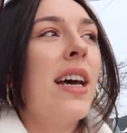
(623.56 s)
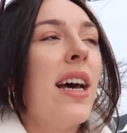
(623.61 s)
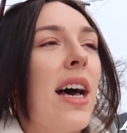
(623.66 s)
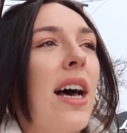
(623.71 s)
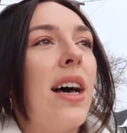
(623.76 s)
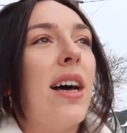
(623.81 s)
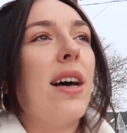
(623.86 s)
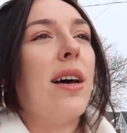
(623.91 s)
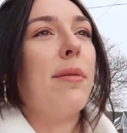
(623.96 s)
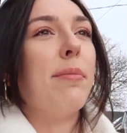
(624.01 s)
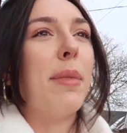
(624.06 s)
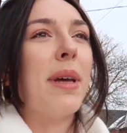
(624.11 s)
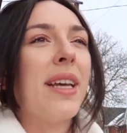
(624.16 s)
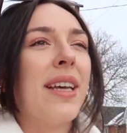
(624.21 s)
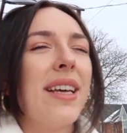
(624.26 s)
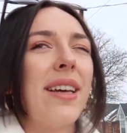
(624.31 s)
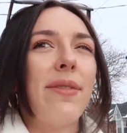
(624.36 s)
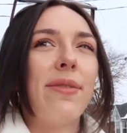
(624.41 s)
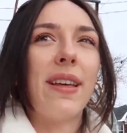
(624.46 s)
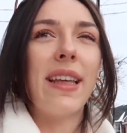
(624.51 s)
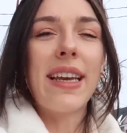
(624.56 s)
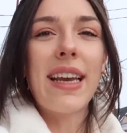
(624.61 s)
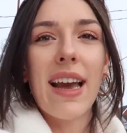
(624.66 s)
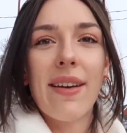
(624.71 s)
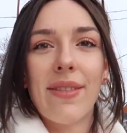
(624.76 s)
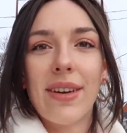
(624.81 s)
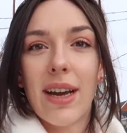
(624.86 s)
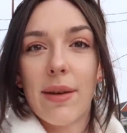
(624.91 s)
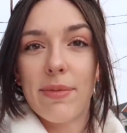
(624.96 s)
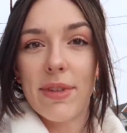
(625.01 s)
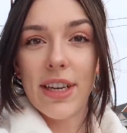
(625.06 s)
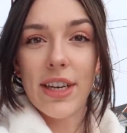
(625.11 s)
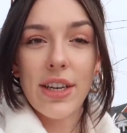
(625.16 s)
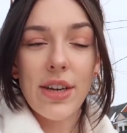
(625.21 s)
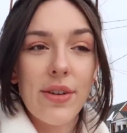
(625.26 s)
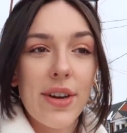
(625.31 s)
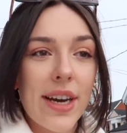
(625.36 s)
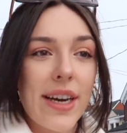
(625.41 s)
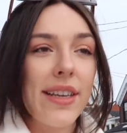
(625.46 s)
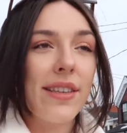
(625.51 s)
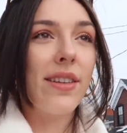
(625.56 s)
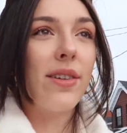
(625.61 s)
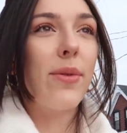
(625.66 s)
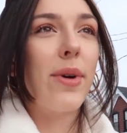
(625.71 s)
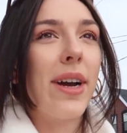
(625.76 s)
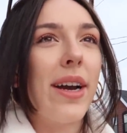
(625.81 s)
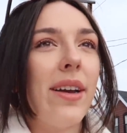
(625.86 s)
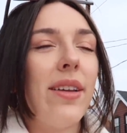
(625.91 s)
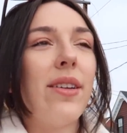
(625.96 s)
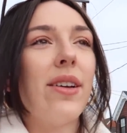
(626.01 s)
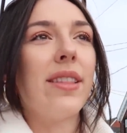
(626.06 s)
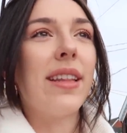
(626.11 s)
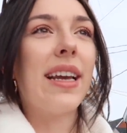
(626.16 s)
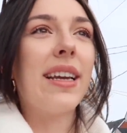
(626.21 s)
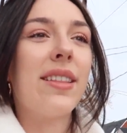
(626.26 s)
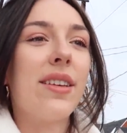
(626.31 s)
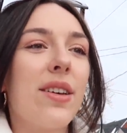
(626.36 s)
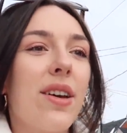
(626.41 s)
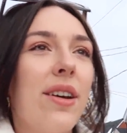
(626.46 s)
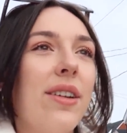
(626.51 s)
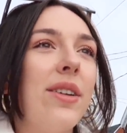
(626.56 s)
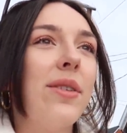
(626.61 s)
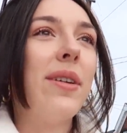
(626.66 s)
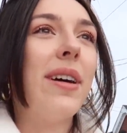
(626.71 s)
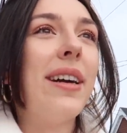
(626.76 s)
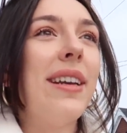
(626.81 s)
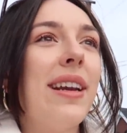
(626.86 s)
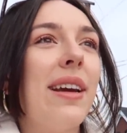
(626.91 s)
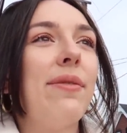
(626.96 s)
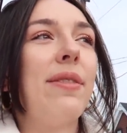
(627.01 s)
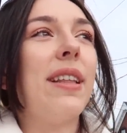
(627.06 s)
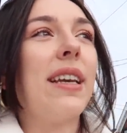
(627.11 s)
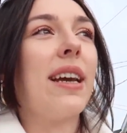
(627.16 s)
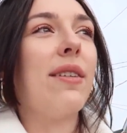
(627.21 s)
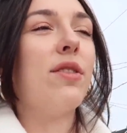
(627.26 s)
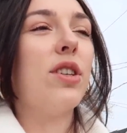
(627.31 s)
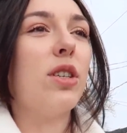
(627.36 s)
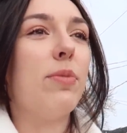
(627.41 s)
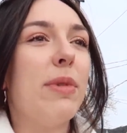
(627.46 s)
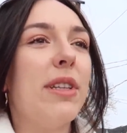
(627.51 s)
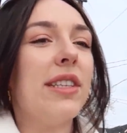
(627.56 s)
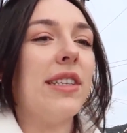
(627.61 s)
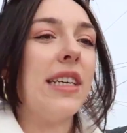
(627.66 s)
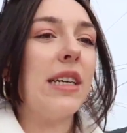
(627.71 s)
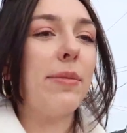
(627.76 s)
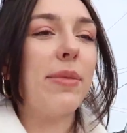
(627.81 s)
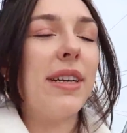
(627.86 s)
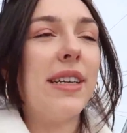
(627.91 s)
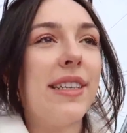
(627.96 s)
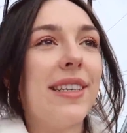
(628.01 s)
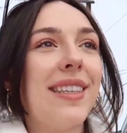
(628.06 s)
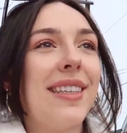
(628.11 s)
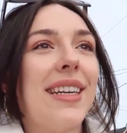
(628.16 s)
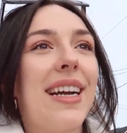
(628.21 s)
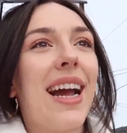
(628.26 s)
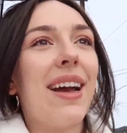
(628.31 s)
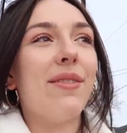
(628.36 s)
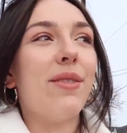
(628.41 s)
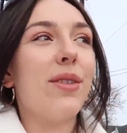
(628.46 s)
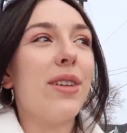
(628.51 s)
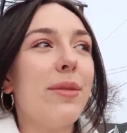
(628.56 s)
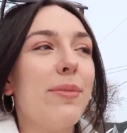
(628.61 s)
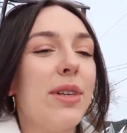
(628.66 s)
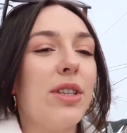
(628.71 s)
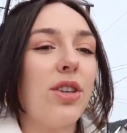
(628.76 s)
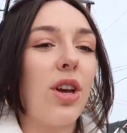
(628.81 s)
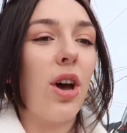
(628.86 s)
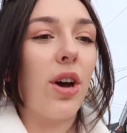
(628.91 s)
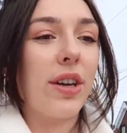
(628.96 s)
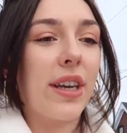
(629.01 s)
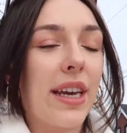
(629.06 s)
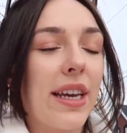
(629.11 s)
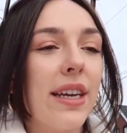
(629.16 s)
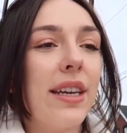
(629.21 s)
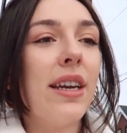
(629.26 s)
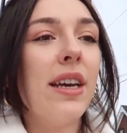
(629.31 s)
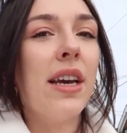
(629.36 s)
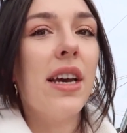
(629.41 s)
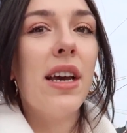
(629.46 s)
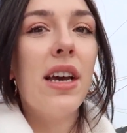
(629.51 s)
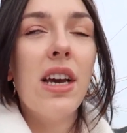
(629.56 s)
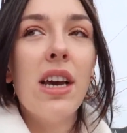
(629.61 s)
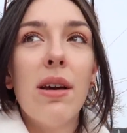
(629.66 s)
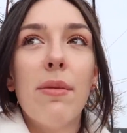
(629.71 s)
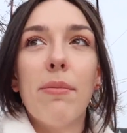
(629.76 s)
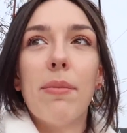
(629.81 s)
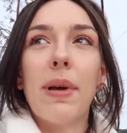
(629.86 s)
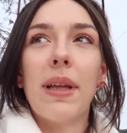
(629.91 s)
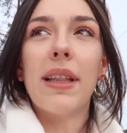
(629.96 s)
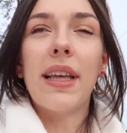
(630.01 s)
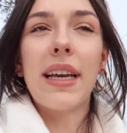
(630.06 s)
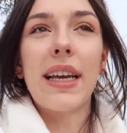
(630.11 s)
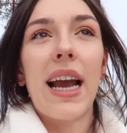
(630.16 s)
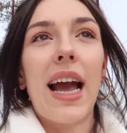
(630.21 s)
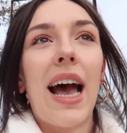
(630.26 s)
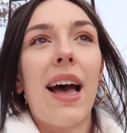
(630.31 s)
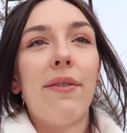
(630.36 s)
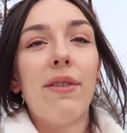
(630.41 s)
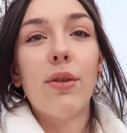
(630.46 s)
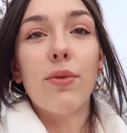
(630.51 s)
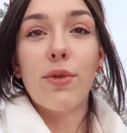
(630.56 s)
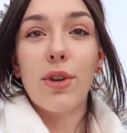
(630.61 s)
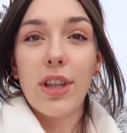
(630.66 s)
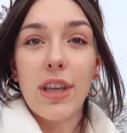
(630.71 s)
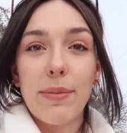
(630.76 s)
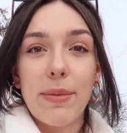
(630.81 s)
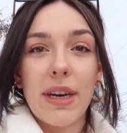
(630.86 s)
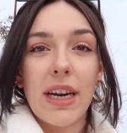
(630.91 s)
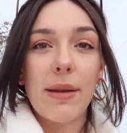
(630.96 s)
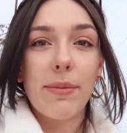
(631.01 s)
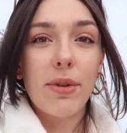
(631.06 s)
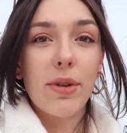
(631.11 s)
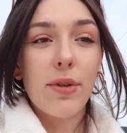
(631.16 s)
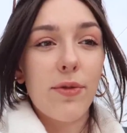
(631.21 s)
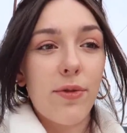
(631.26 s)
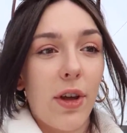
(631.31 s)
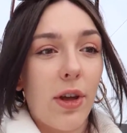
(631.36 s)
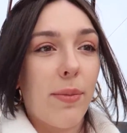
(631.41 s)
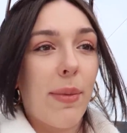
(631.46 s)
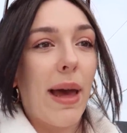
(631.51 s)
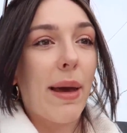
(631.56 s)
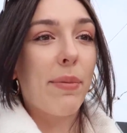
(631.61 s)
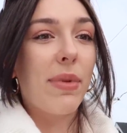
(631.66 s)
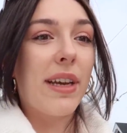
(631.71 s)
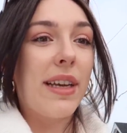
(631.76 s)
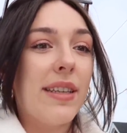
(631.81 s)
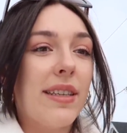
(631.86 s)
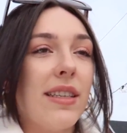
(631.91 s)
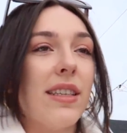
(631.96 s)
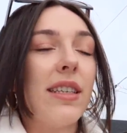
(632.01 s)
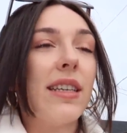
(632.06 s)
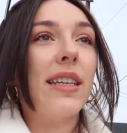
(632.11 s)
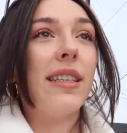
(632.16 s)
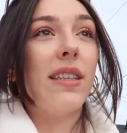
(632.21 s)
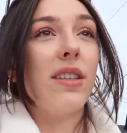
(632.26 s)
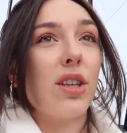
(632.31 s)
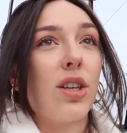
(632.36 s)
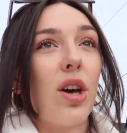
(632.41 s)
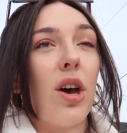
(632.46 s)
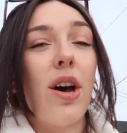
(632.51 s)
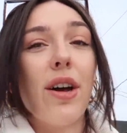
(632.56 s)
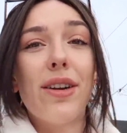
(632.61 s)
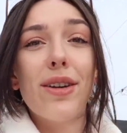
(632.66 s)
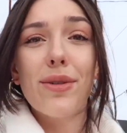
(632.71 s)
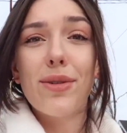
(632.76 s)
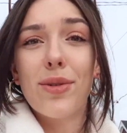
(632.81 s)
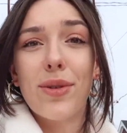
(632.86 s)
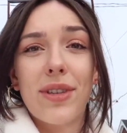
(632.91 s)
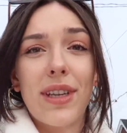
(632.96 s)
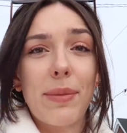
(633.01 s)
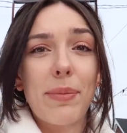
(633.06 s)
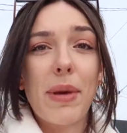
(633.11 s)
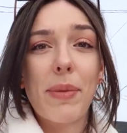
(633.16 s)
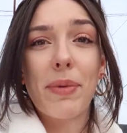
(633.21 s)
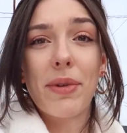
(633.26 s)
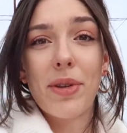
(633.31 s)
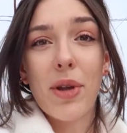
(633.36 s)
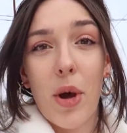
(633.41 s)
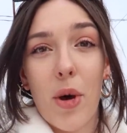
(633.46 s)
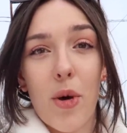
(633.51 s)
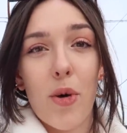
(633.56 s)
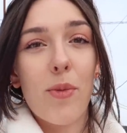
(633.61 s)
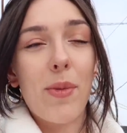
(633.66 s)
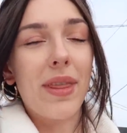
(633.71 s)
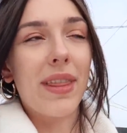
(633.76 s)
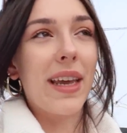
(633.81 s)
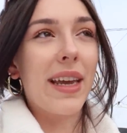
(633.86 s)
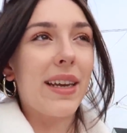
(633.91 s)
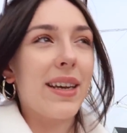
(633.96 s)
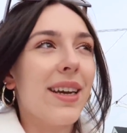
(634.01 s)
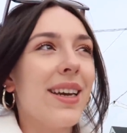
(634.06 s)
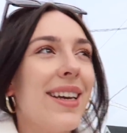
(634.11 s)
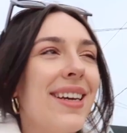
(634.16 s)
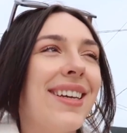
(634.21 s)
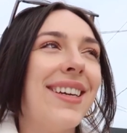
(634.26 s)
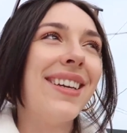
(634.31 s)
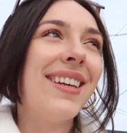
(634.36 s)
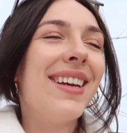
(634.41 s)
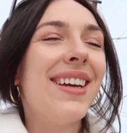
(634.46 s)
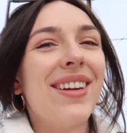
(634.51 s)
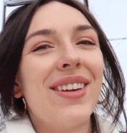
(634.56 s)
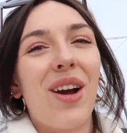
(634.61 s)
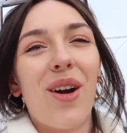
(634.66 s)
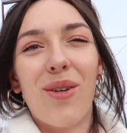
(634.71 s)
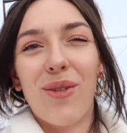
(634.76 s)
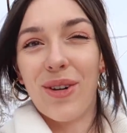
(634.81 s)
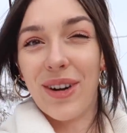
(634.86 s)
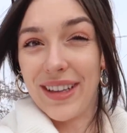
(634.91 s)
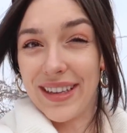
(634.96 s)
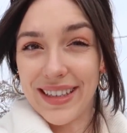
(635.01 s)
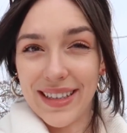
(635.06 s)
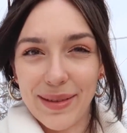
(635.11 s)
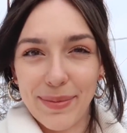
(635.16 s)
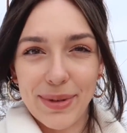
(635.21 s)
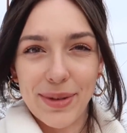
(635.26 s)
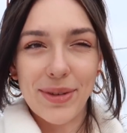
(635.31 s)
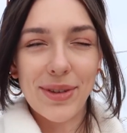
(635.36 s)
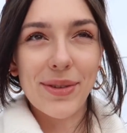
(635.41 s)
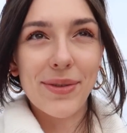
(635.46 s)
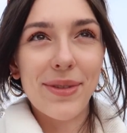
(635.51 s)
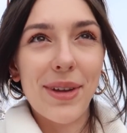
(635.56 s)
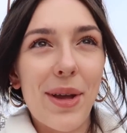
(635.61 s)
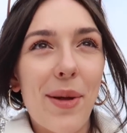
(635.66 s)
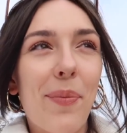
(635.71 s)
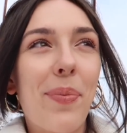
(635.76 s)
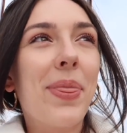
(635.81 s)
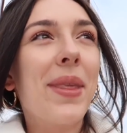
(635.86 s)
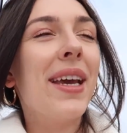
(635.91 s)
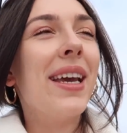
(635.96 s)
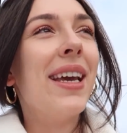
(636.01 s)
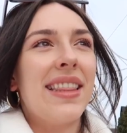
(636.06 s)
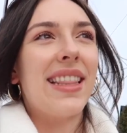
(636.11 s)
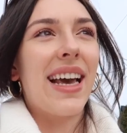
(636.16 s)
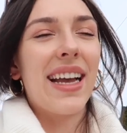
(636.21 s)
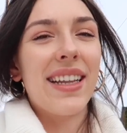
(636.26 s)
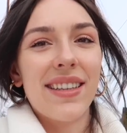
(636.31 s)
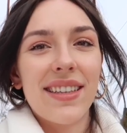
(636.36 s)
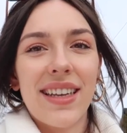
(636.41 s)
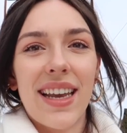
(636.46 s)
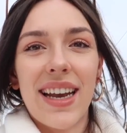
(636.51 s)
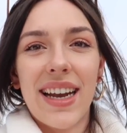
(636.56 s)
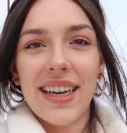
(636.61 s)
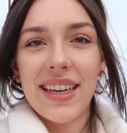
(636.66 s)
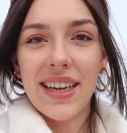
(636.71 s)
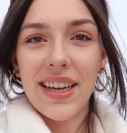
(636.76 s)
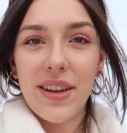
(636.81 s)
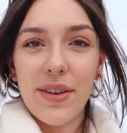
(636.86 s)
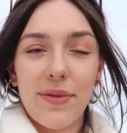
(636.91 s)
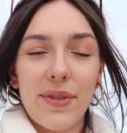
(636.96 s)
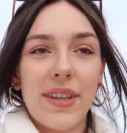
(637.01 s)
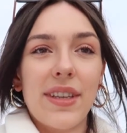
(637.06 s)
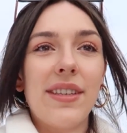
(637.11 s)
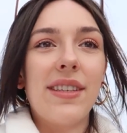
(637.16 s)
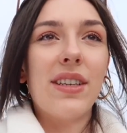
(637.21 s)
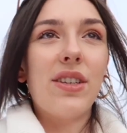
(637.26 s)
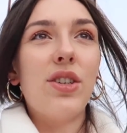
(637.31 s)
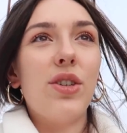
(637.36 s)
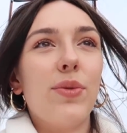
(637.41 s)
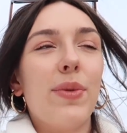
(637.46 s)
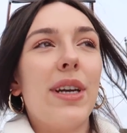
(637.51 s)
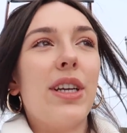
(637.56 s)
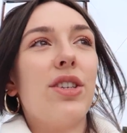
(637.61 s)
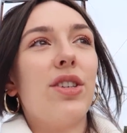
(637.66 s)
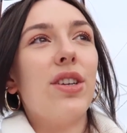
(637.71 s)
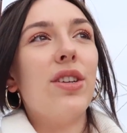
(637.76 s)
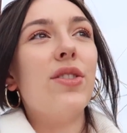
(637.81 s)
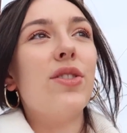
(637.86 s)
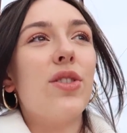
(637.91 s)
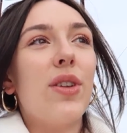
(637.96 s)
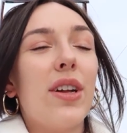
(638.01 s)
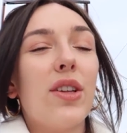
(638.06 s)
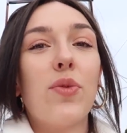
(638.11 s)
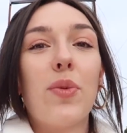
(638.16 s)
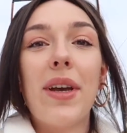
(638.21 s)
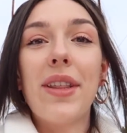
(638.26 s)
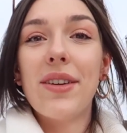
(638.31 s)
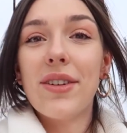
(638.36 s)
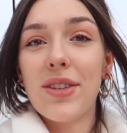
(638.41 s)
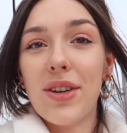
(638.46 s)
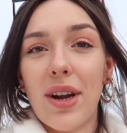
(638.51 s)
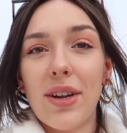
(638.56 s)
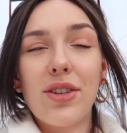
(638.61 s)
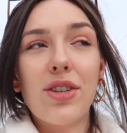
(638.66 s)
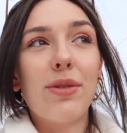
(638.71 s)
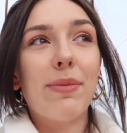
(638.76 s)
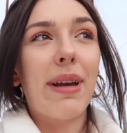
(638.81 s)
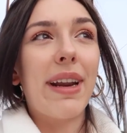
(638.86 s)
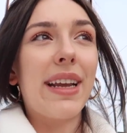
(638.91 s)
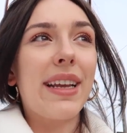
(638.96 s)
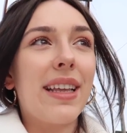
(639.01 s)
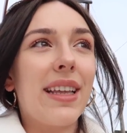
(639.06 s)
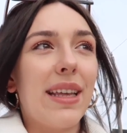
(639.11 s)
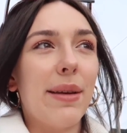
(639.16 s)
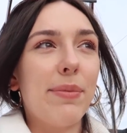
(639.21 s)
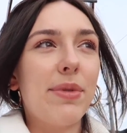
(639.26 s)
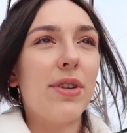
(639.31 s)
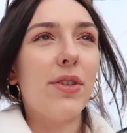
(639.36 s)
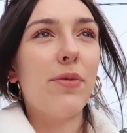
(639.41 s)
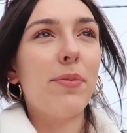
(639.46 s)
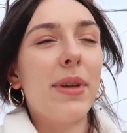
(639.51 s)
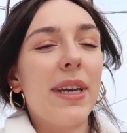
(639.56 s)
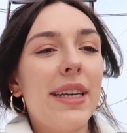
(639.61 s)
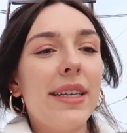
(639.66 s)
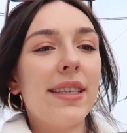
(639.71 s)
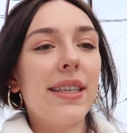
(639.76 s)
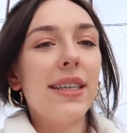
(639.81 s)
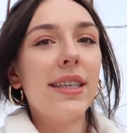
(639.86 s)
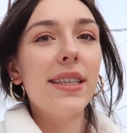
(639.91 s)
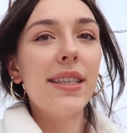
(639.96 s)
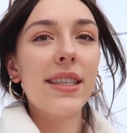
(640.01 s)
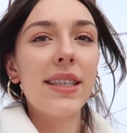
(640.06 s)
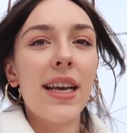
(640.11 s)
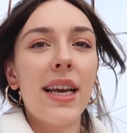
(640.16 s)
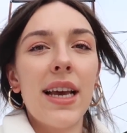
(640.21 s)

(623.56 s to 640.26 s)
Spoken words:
I feel like I haven't updated you guys in a while on like the condo hunt. I feel like I've just been seeing places and I haven't really been talking, but like I haven't really been able to film at places because it's a condo, so it's like people's home and like not really supposed to film. That's kind of the situation, so that's why there's not too many clips of places.